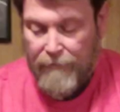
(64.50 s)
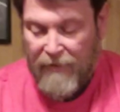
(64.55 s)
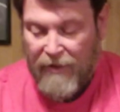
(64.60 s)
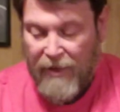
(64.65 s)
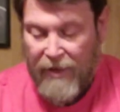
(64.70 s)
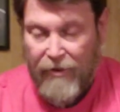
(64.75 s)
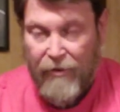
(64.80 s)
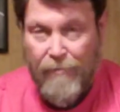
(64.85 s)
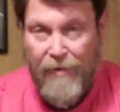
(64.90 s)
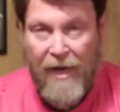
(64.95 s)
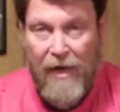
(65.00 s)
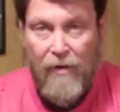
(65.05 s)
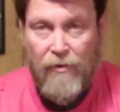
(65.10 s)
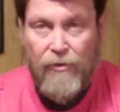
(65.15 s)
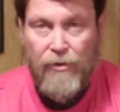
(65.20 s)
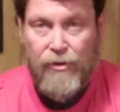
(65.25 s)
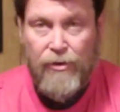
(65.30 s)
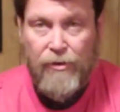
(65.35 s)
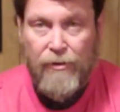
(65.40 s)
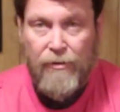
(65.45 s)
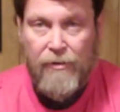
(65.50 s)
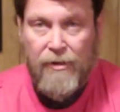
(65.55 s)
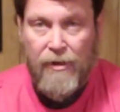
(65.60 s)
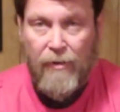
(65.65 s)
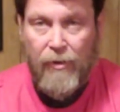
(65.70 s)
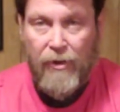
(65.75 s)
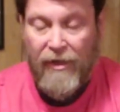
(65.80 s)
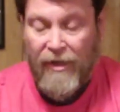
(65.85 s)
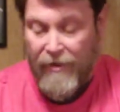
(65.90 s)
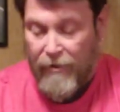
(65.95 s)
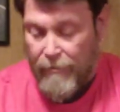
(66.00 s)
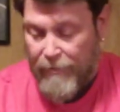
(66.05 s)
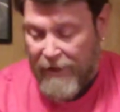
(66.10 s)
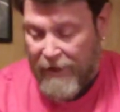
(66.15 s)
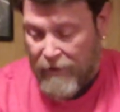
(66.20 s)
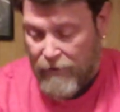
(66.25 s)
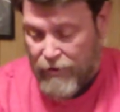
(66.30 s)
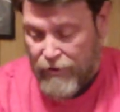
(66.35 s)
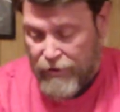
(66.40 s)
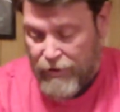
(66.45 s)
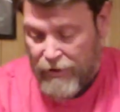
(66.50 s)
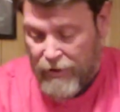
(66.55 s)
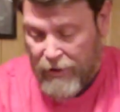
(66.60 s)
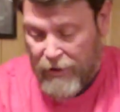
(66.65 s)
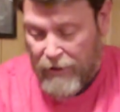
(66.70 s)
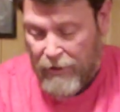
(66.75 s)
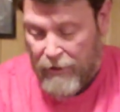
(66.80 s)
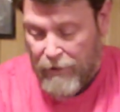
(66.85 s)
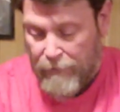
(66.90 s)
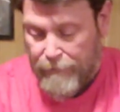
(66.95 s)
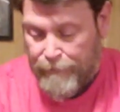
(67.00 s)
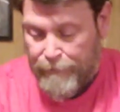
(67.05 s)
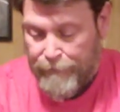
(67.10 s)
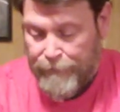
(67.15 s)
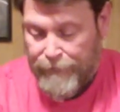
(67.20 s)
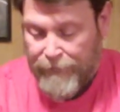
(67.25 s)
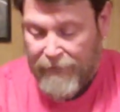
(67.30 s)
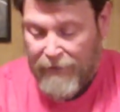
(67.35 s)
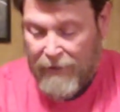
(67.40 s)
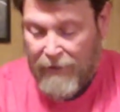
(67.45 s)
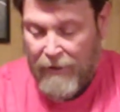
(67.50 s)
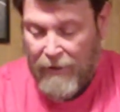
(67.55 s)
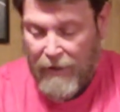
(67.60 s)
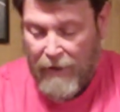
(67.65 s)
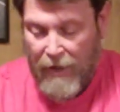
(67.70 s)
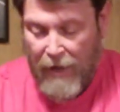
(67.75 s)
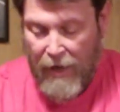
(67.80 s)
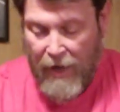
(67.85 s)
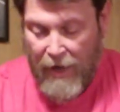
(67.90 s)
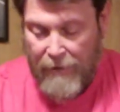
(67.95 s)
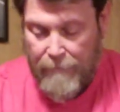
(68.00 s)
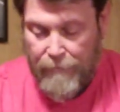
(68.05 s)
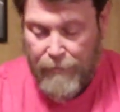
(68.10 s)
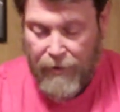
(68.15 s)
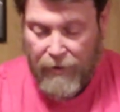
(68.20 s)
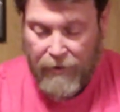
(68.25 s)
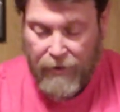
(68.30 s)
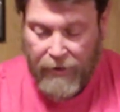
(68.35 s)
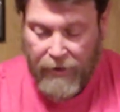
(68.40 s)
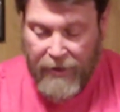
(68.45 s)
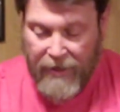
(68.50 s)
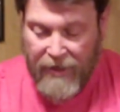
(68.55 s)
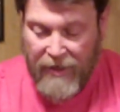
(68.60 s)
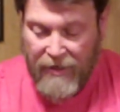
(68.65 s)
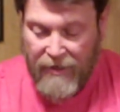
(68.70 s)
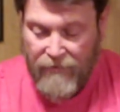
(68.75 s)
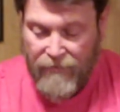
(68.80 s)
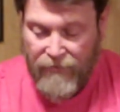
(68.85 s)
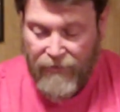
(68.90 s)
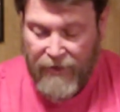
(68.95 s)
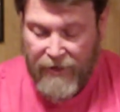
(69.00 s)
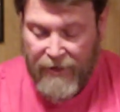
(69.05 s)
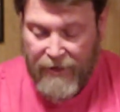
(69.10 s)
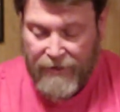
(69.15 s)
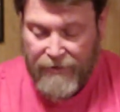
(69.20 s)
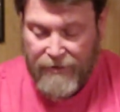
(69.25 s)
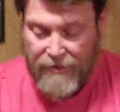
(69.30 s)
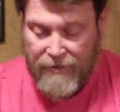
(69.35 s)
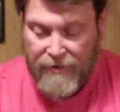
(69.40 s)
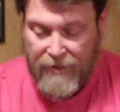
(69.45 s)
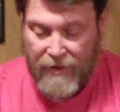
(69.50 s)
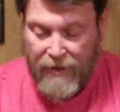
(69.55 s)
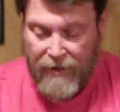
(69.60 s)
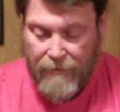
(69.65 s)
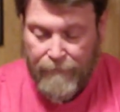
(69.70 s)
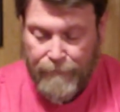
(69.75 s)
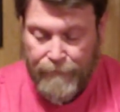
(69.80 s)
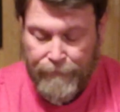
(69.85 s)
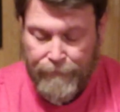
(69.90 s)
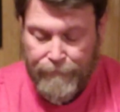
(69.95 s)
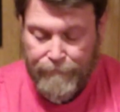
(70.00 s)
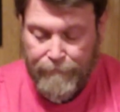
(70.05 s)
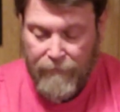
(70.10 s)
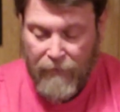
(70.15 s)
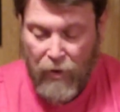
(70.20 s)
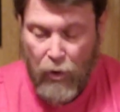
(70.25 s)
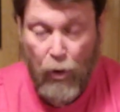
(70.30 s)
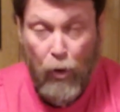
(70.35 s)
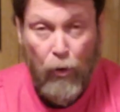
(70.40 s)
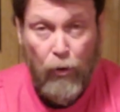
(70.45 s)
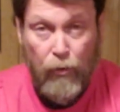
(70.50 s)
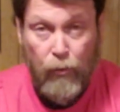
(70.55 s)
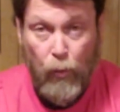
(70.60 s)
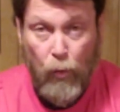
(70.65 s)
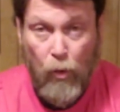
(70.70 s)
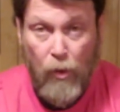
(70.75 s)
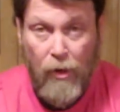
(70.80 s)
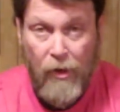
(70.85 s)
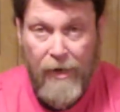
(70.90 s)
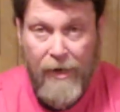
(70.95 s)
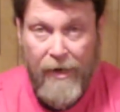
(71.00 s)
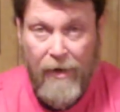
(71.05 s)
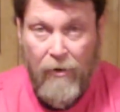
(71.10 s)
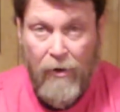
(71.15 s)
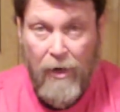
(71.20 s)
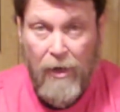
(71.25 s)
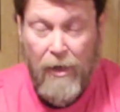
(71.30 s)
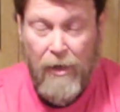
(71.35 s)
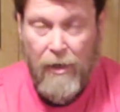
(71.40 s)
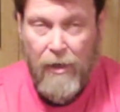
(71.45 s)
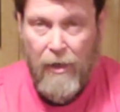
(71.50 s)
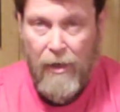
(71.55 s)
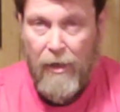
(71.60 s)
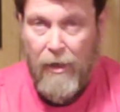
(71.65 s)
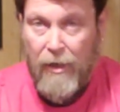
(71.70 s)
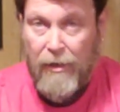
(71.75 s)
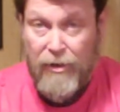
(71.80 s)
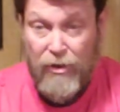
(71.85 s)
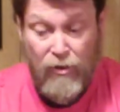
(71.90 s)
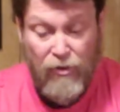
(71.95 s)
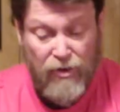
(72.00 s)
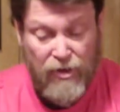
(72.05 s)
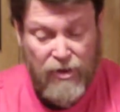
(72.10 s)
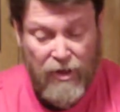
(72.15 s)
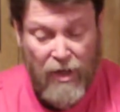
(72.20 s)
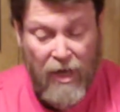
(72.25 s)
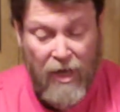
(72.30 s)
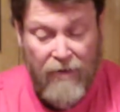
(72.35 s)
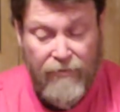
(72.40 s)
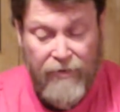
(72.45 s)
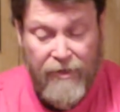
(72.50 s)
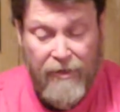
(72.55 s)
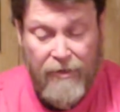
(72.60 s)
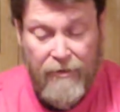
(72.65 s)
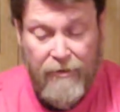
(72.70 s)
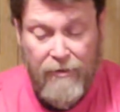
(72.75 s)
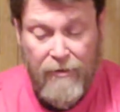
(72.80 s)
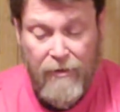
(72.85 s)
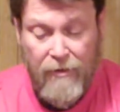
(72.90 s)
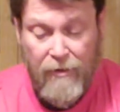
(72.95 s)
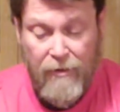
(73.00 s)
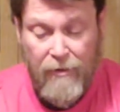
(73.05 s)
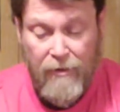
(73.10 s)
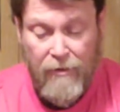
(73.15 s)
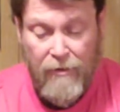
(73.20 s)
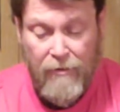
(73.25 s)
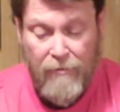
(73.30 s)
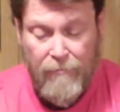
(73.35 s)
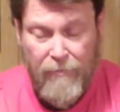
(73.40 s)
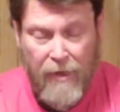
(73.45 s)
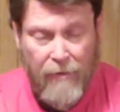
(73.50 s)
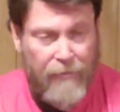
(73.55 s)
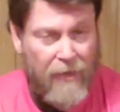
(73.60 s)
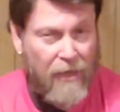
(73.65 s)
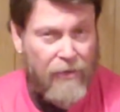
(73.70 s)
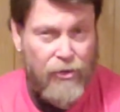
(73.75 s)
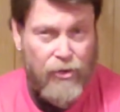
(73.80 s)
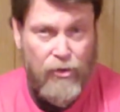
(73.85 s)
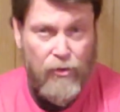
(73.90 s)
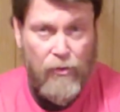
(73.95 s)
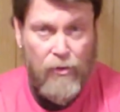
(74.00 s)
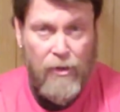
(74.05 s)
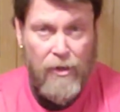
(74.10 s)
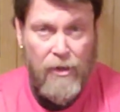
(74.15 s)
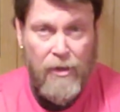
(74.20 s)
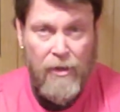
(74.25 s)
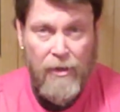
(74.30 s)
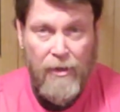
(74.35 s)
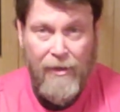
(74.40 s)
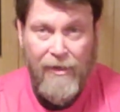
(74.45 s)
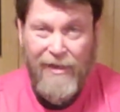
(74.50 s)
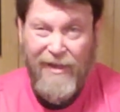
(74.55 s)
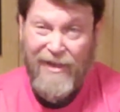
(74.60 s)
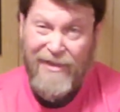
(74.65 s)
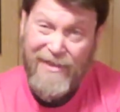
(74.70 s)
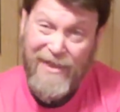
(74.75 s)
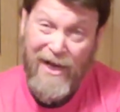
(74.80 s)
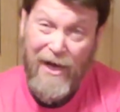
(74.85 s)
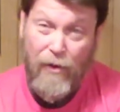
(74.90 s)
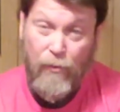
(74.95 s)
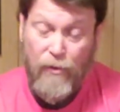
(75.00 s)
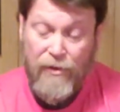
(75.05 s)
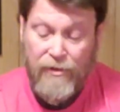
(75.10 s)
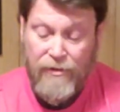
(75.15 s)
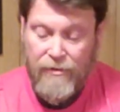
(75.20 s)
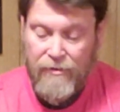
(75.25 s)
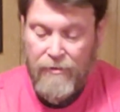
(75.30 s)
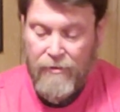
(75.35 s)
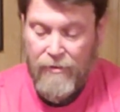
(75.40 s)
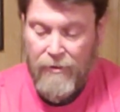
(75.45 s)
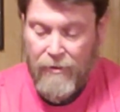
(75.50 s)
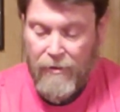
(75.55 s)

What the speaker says: leather pouch, double leather pouch. I believe it's Cold War era Yugoslavian. I'm not sure. That's how it was